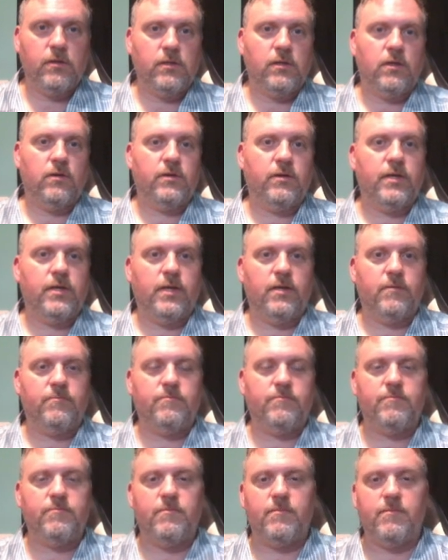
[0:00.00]
Okay,
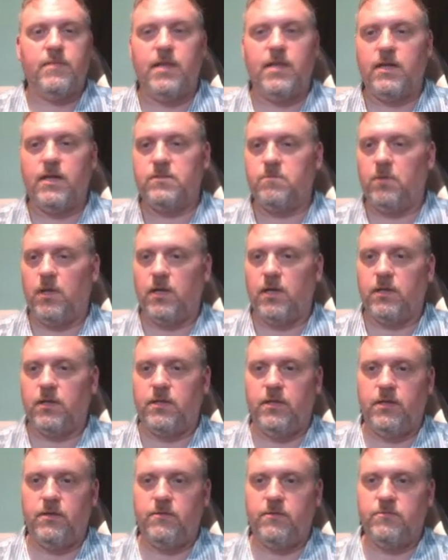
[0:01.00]
that's blocked
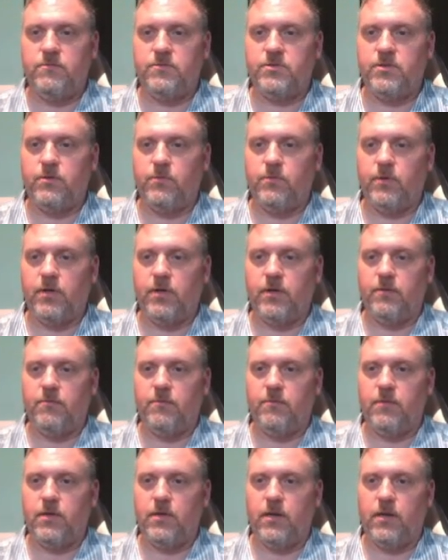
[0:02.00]
in, so we're going
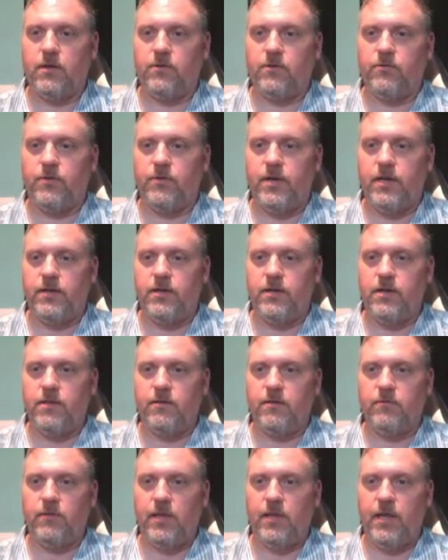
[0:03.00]
to create another
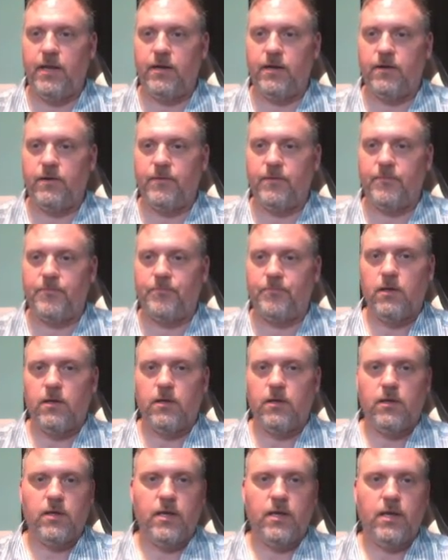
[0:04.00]
layer,
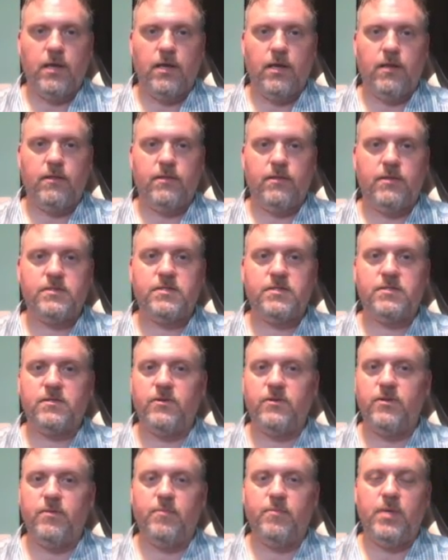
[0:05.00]
and this is going
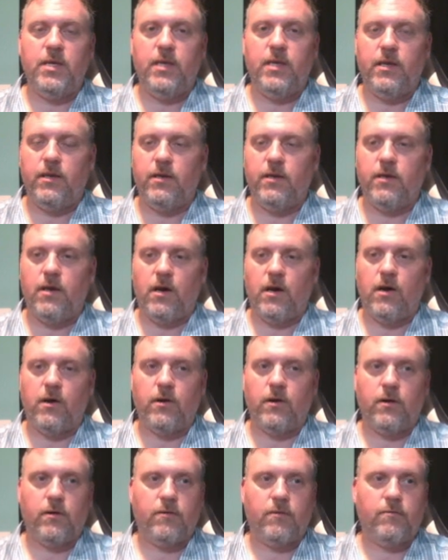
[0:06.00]
to be
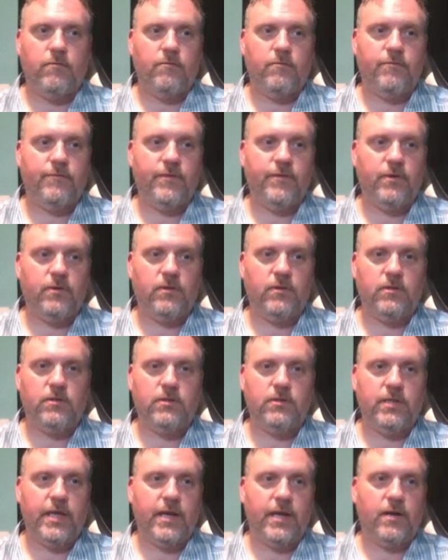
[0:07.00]
our fill
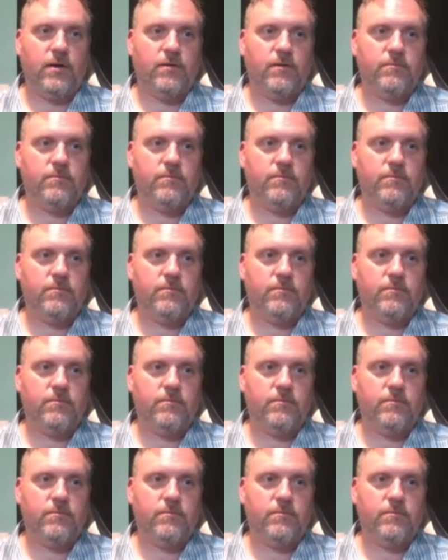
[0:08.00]
layer.